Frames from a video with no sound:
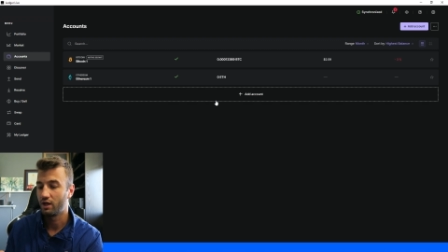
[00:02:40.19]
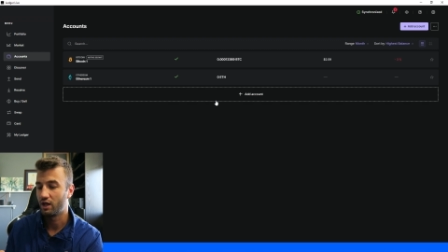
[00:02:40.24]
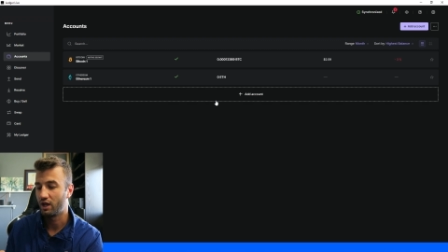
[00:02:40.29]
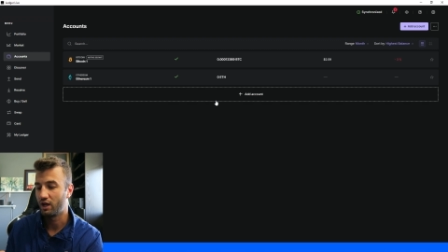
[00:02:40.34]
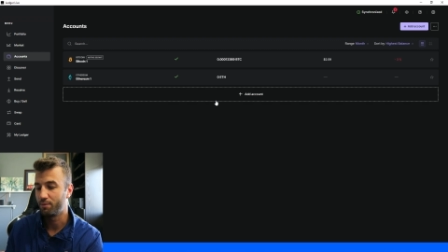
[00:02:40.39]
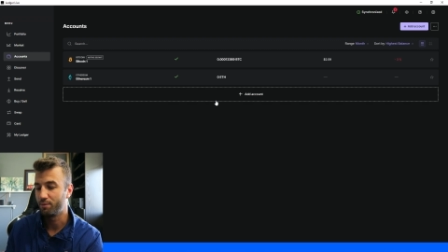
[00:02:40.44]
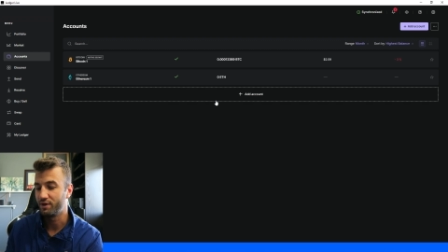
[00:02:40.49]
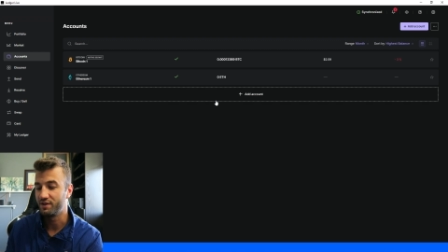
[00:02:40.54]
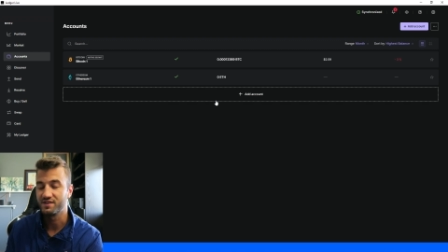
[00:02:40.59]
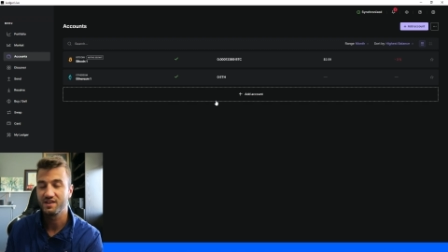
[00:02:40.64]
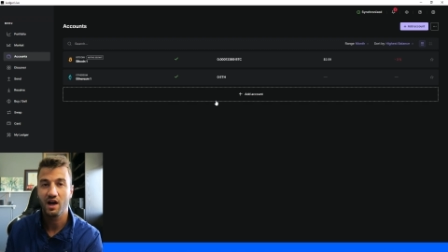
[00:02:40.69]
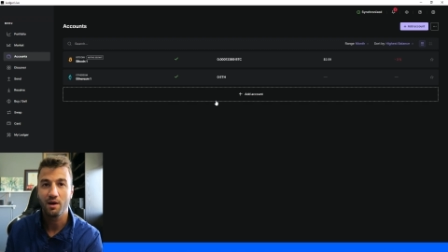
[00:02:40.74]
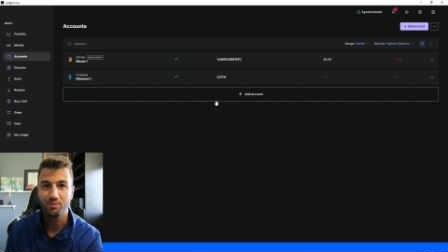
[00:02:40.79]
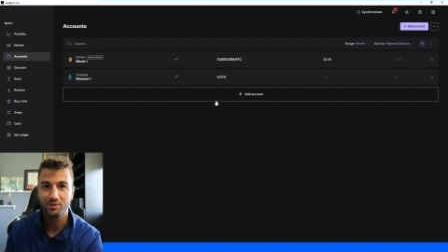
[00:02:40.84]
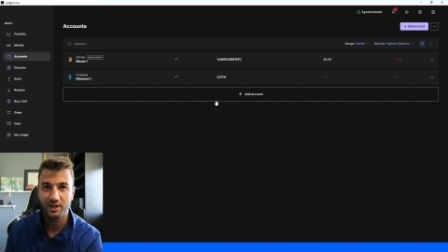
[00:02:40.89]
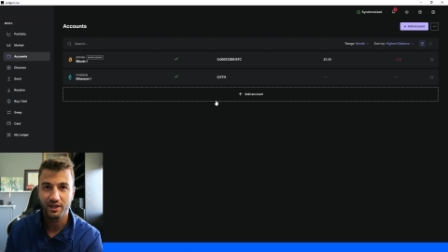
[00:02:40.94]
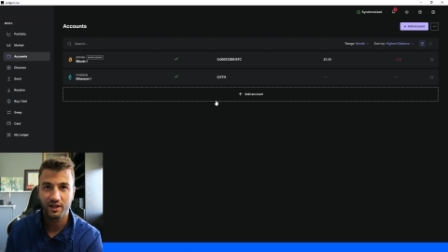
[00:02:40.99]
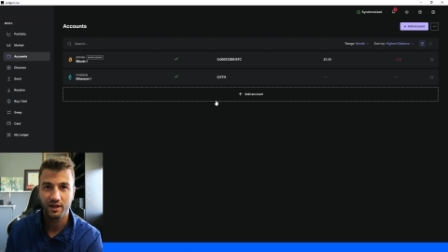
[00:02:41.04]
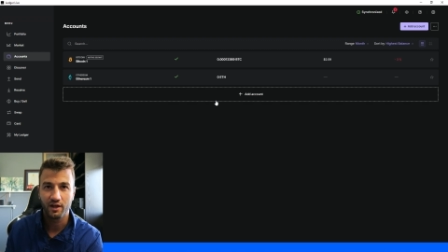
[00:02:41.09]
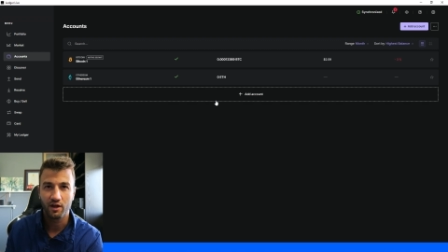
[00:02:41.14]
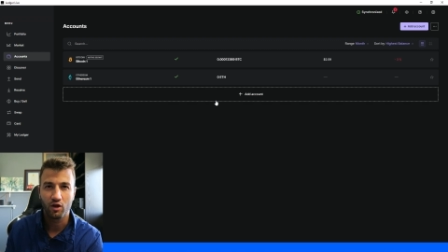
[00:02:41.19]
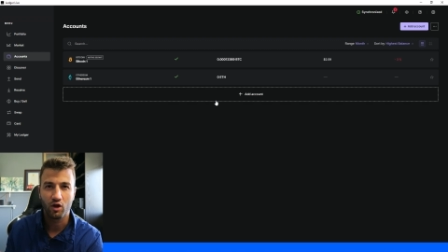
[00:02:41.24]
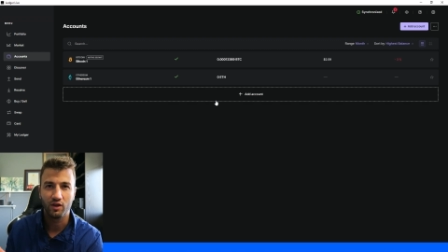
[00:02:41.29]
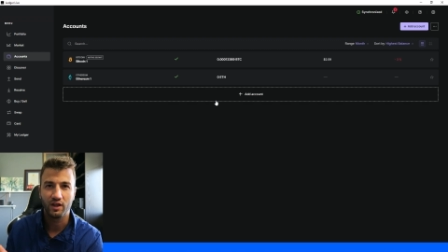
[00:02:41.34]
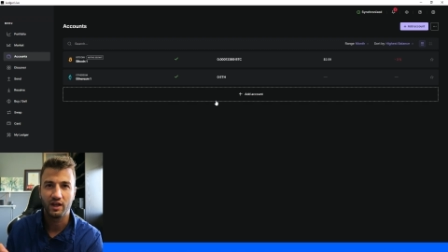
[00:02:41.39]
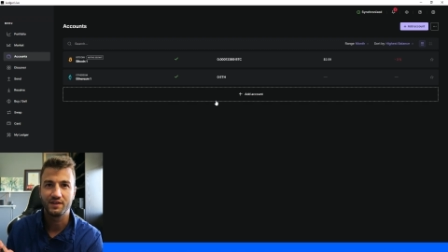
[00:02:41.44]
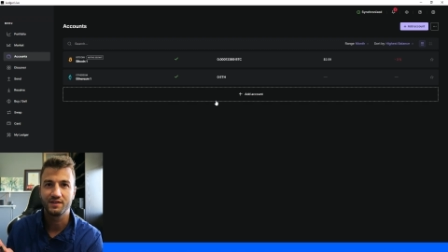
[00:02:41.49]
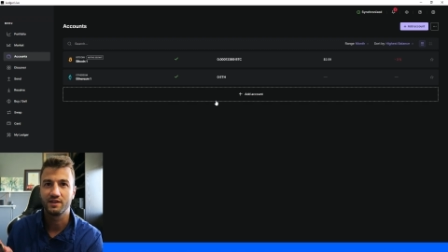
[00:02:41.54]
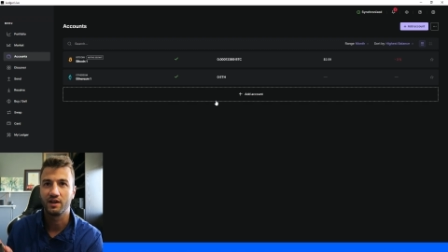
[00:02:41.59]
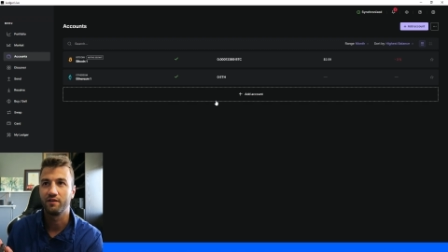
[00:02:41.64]
um, is updated and
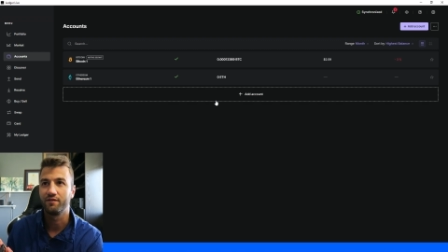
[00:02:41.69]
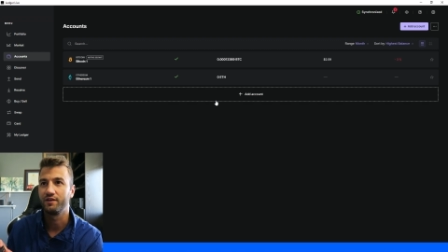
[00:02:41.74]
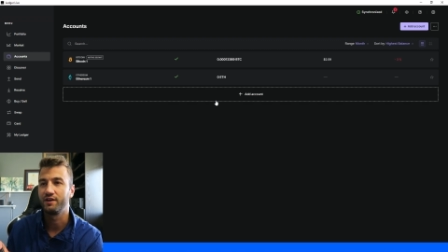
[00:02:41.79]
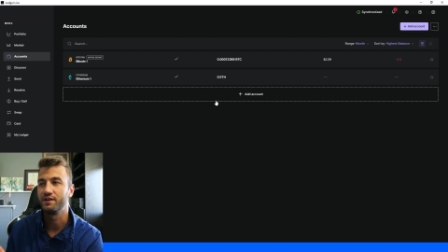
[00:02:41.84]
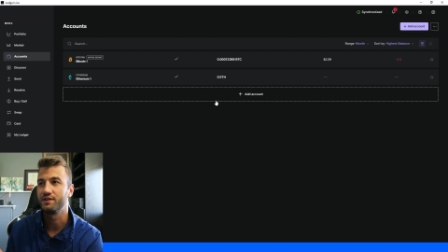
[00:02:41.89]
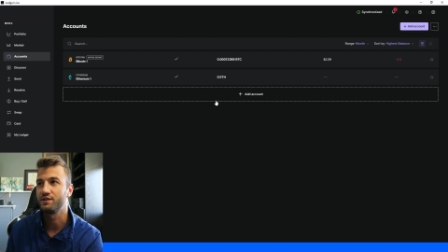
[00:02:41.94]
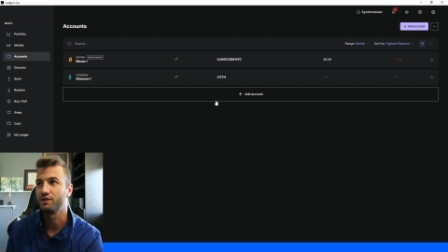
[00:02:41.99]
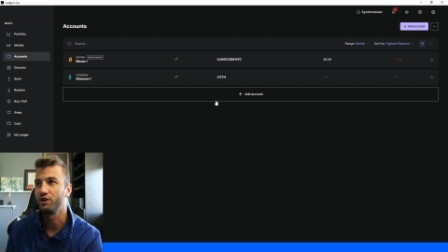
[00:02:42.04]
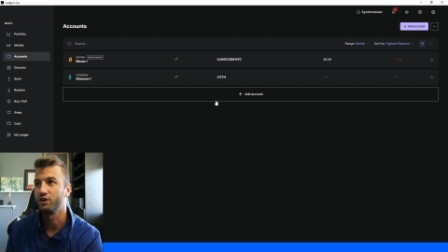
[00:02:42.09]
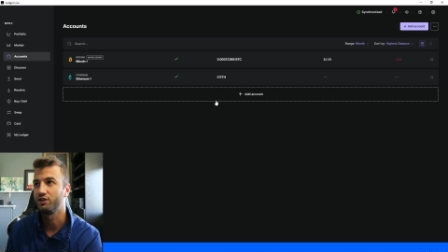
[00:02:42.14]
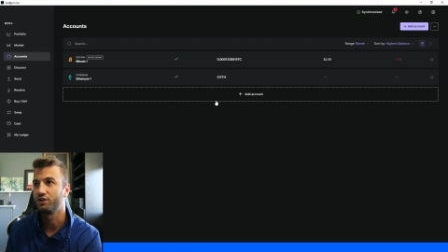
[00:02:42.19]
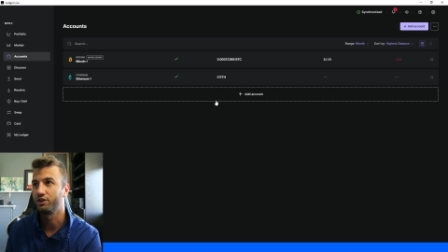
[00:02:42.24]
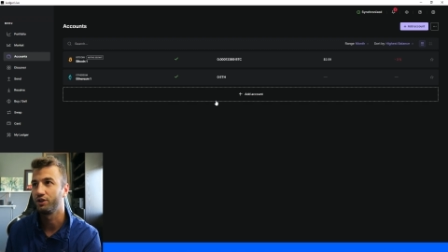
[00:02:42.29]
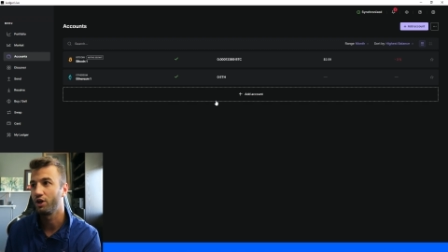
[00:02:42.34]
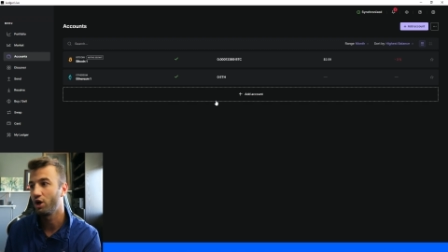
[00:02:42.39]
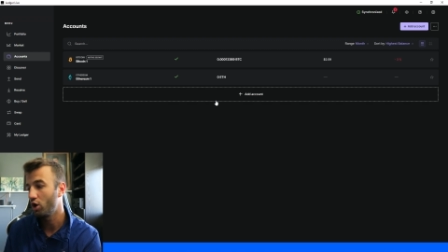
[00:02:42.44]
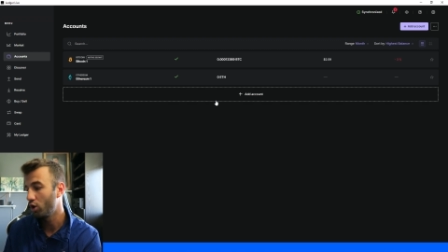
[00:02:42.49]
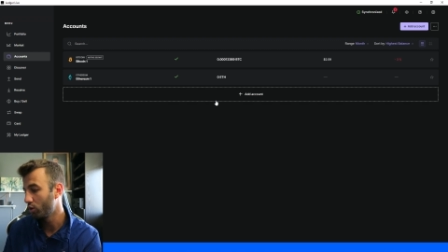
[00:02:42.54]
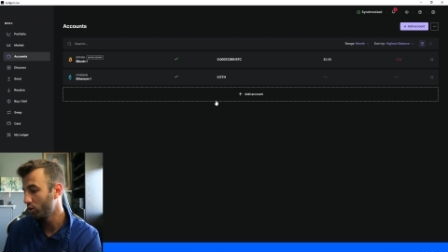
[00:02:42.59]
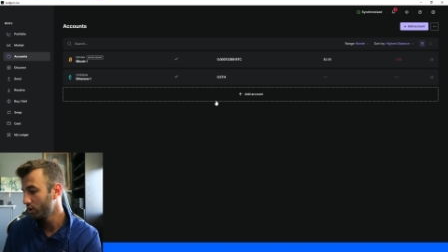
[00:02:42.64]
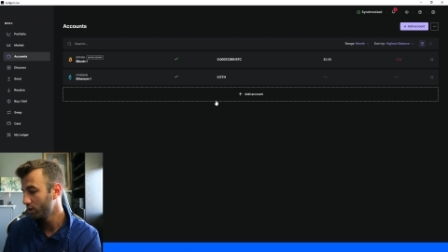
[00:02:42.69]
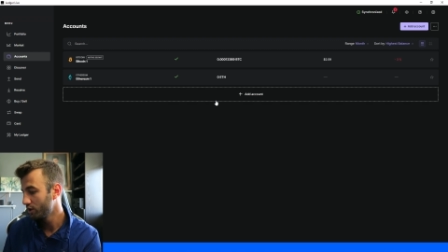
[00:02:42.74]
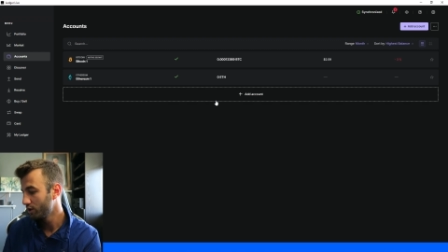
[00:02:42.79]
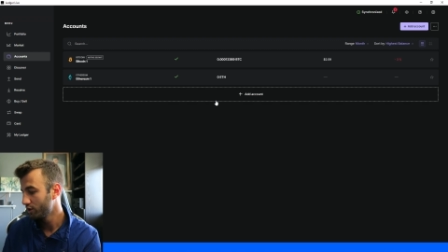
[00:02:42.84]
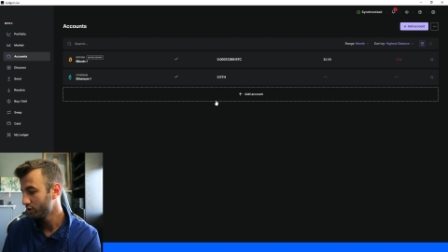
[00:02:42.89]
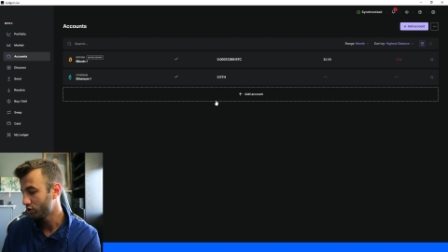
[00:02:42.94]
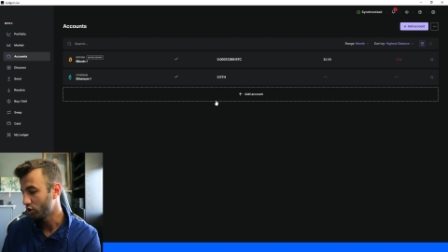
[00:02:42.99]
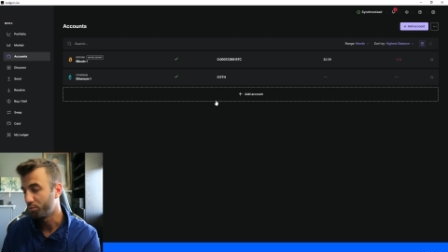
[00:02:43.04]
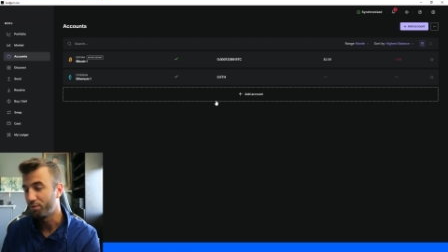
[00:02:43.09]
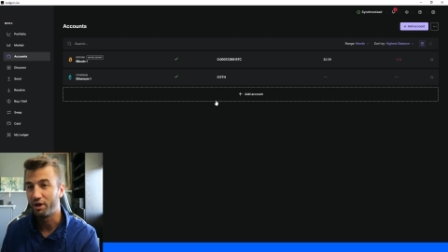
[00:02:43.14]
all that stuff is good to go.
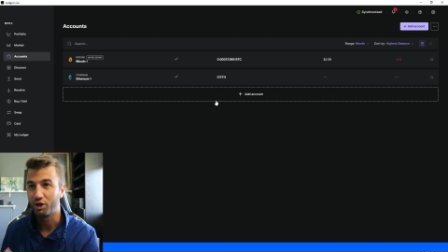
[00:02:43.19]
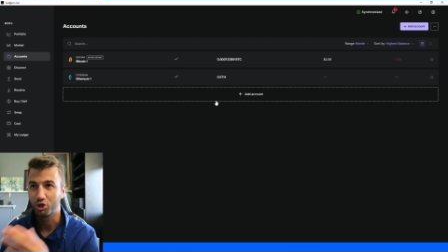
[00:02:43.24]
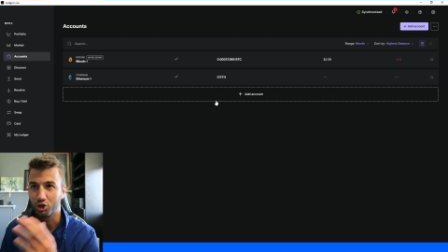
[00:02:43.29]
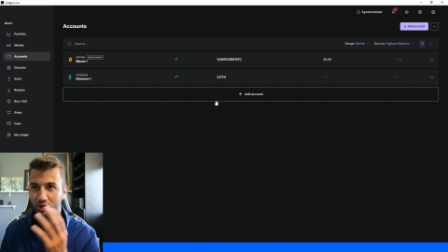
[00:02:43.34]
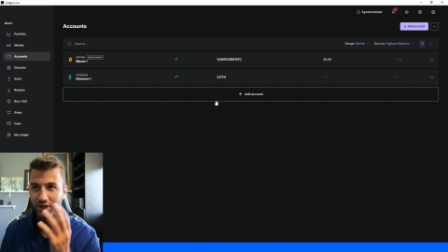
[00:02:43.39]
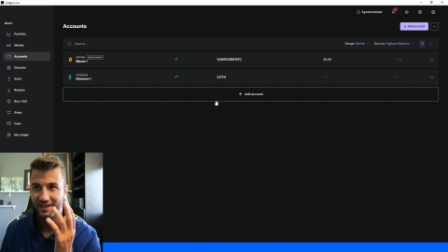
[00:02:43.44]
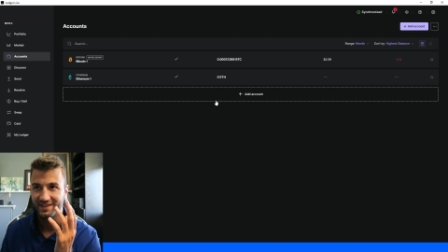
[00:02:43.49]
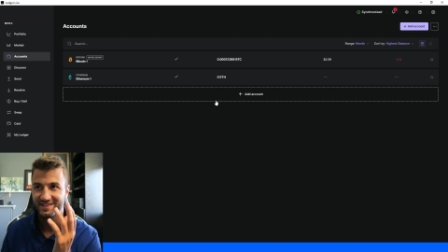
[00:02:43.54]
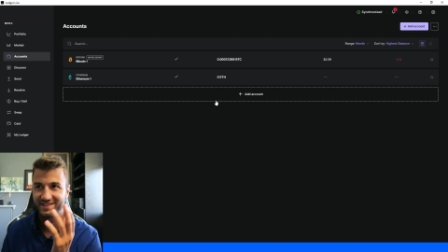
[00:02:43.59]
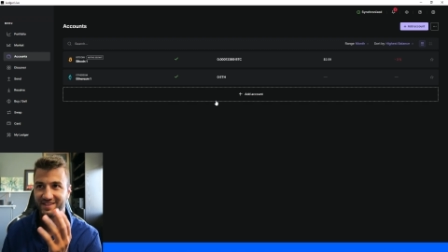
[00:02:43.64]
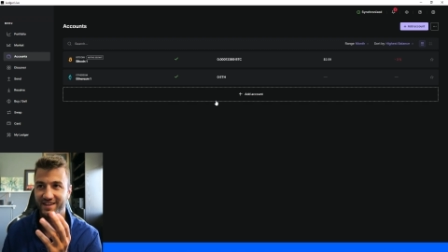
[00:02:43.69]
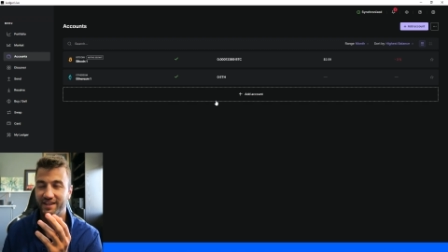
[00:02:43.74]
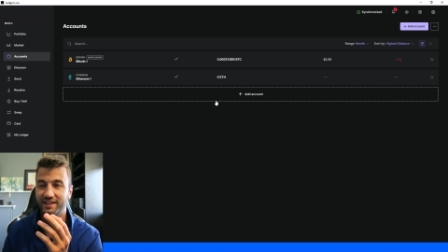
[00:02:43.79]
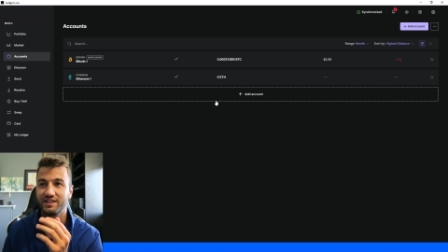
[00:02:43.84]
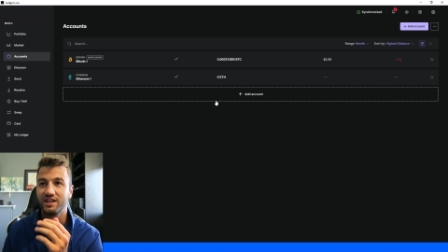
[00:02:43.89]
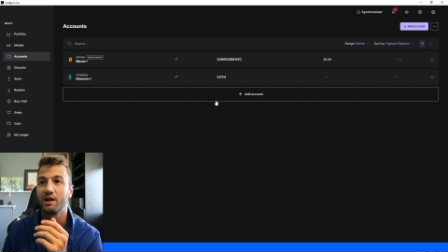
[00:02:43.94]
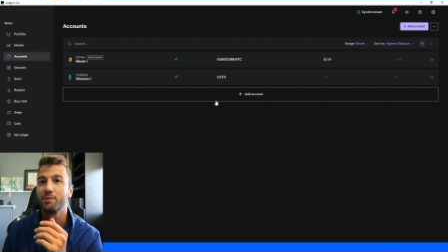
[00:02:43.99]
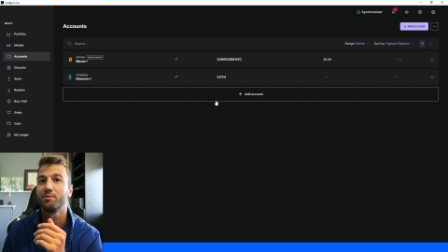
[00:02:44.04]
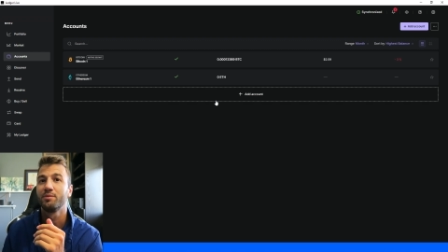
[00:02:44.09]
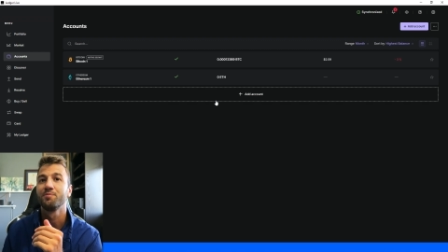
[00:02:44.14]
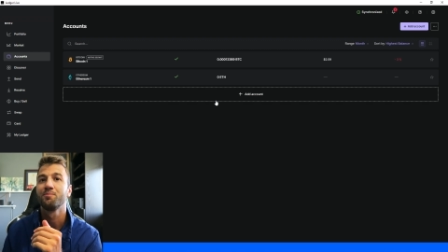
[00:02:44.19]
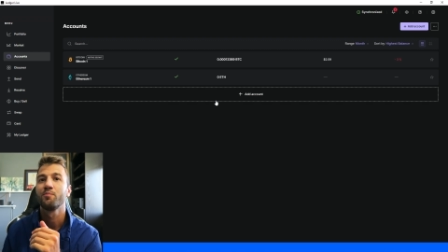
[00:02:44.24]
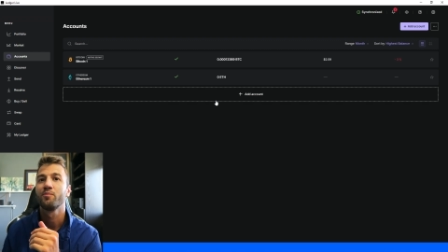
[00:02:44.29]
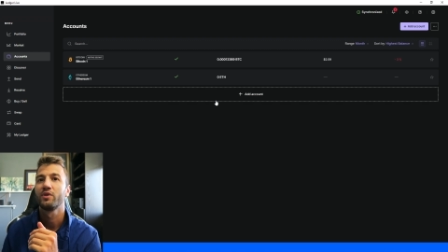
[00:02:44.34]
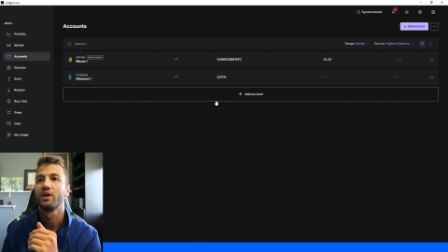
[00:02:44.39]
So make sure that's synced up.